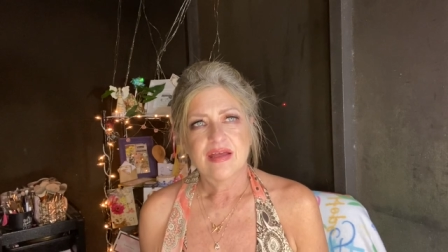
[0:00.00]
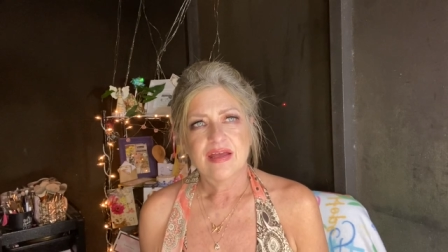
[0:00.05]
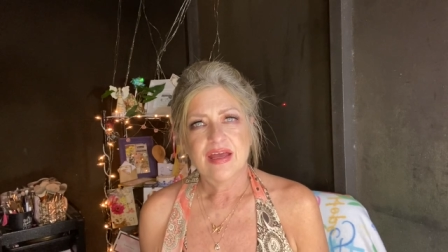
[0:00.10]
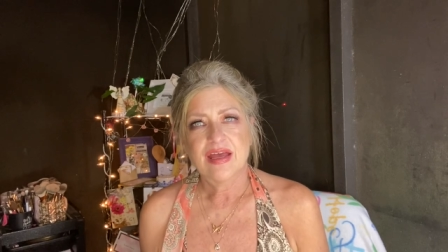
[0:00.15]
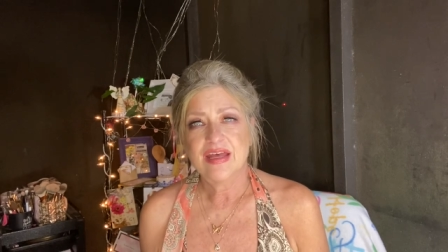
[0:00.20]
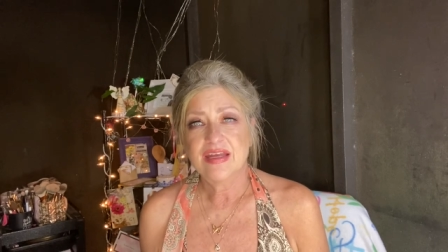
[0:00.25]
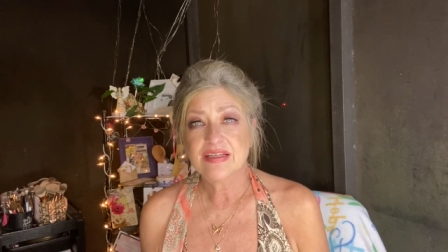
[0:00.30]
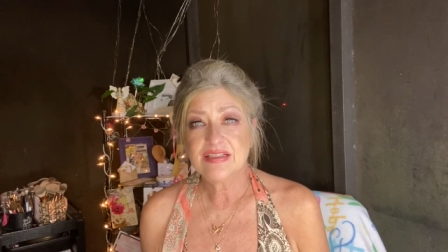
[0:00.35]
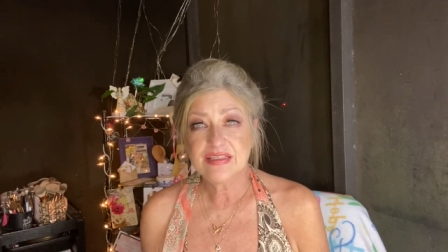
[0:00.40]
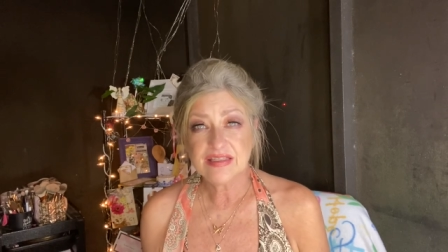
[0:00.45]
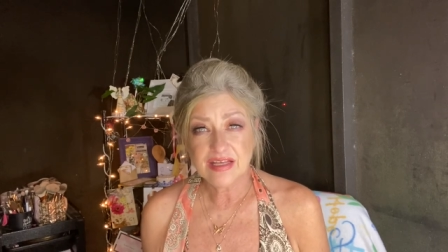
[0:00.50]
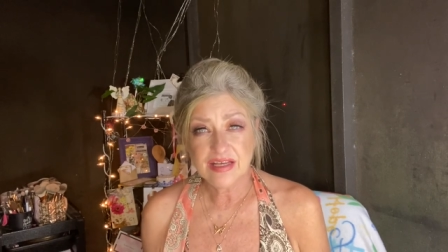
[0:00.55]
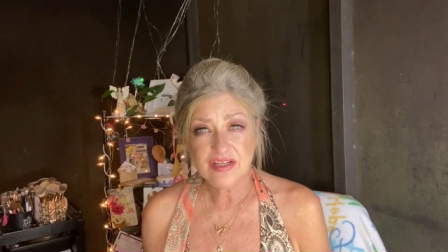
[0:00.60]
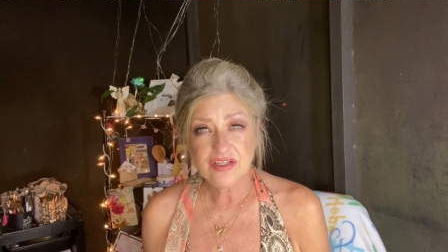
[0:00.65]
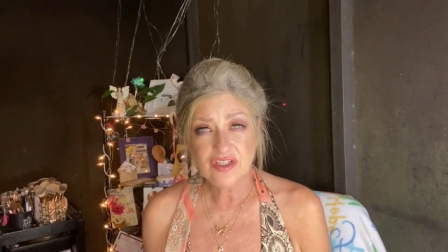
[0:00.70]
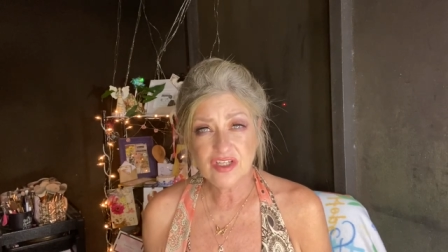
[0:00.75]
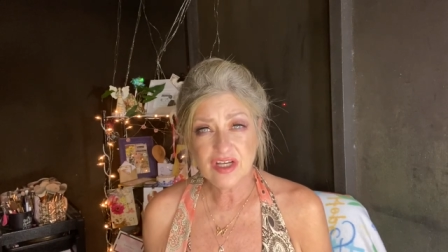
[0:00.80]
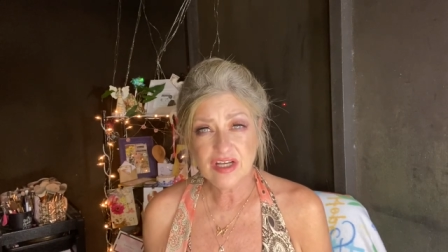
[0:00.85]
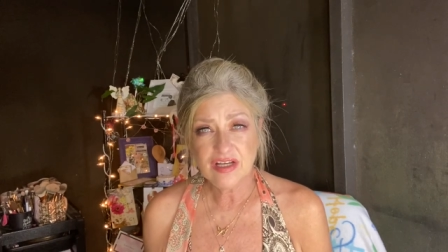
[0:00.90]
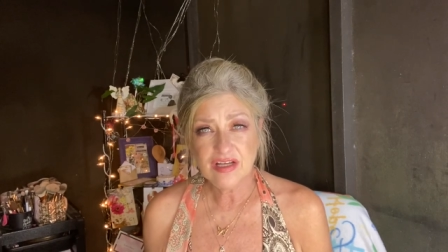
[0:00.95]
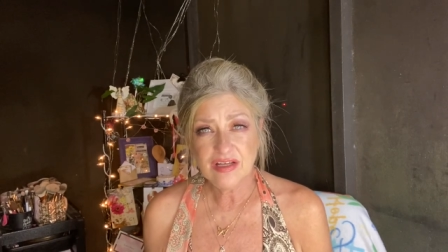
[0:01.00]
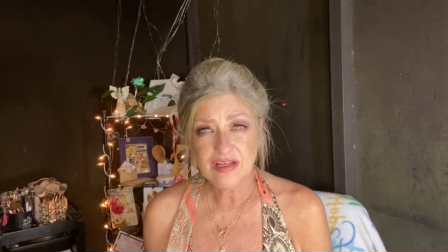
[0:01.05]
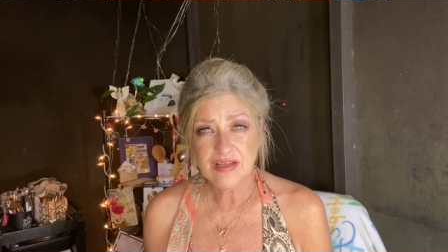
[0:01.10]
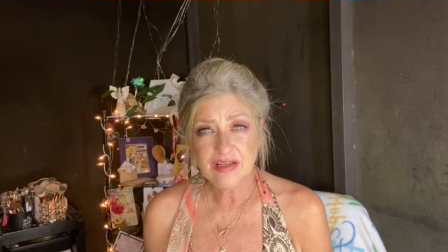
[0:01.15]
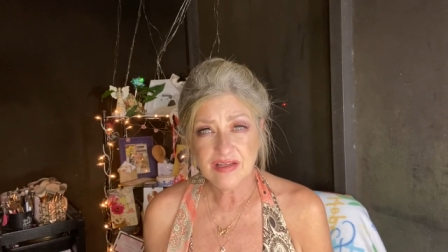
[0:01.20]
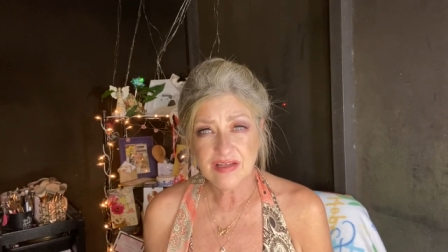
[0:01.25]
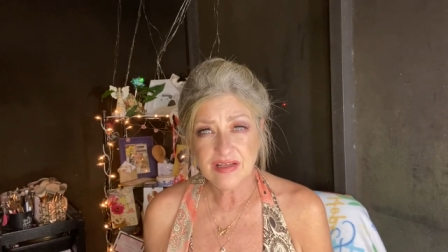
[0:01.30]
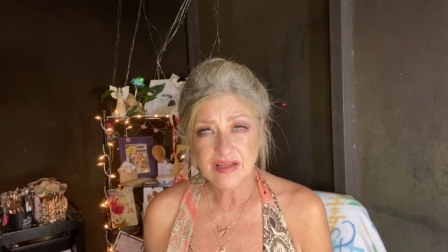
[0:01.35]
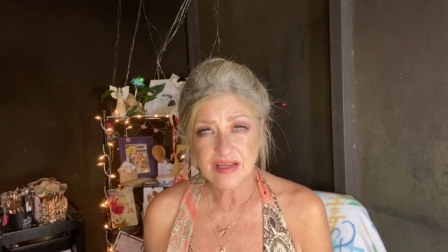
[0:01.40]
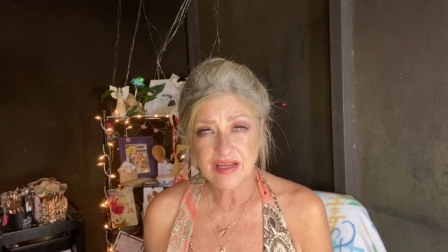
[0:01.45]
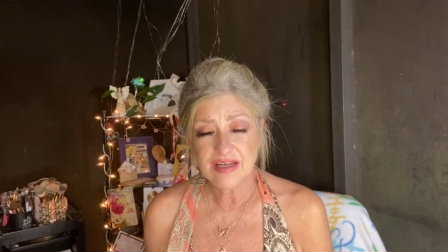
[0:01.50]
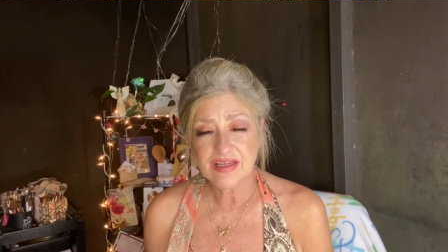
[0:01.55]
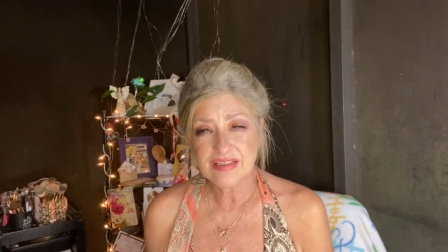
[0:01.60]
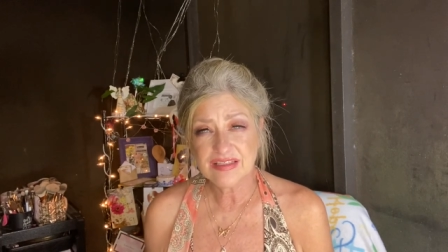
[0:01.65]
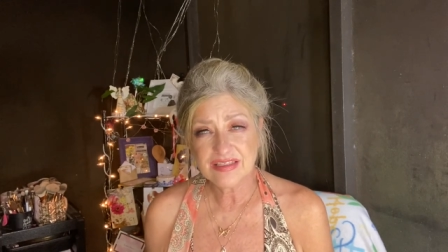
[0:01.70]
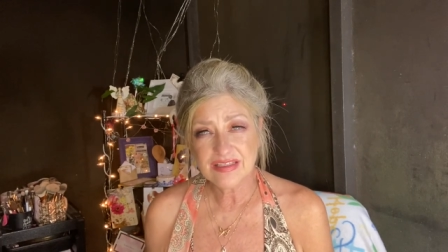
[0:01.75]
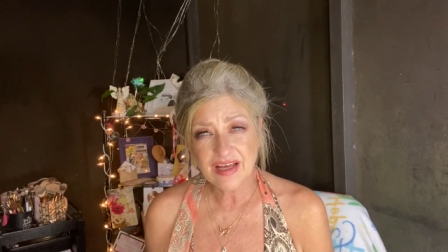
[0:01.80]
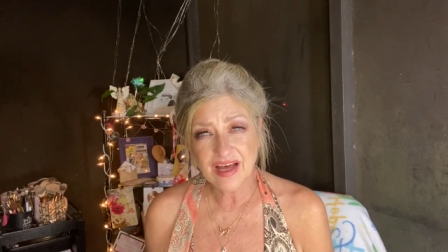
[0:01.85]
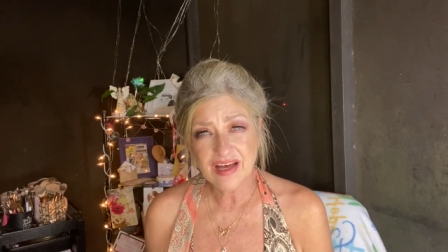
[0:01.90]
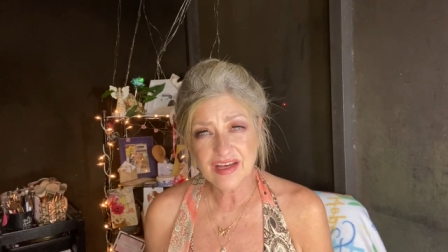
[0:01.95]
Anesthesia,
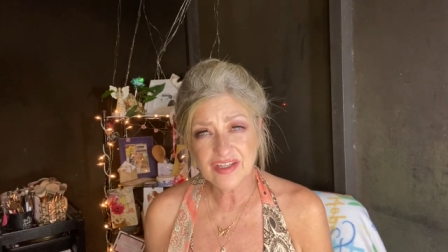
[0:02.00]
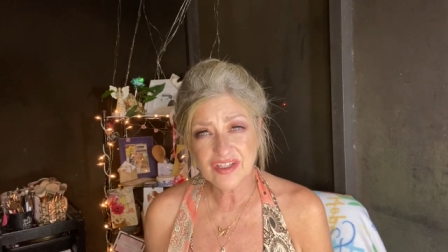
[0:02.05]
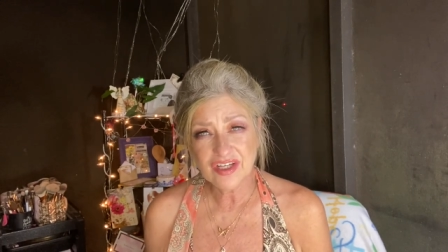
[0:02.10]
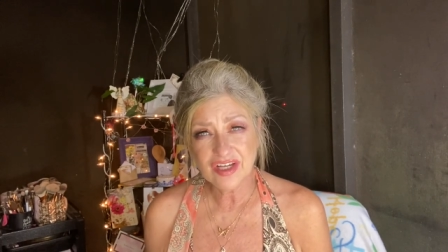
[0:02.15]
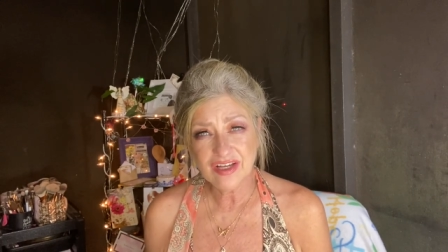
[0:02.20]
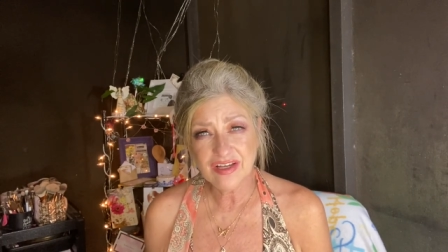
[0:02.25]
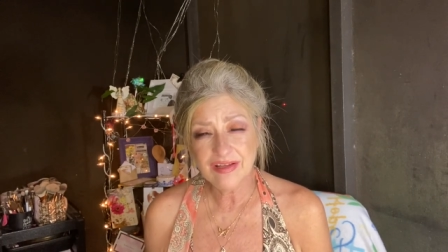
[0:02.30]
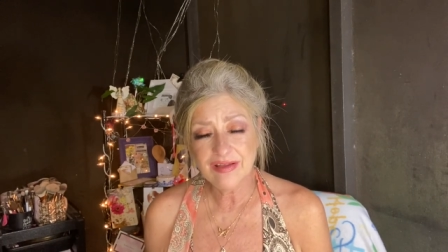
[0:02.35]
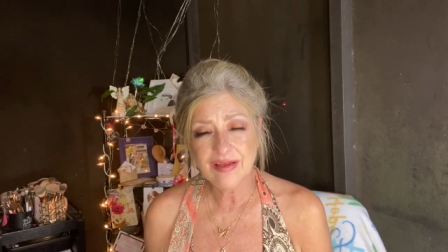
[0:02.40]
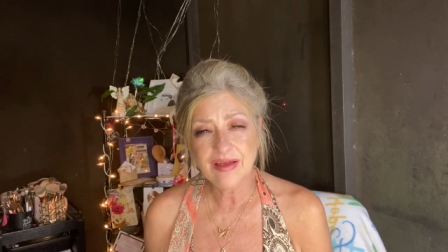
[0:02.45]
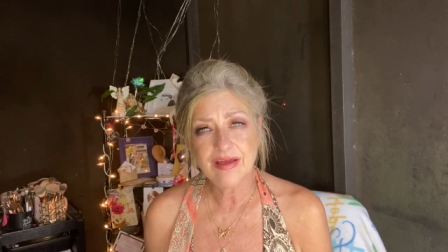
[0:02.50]
Anastasia,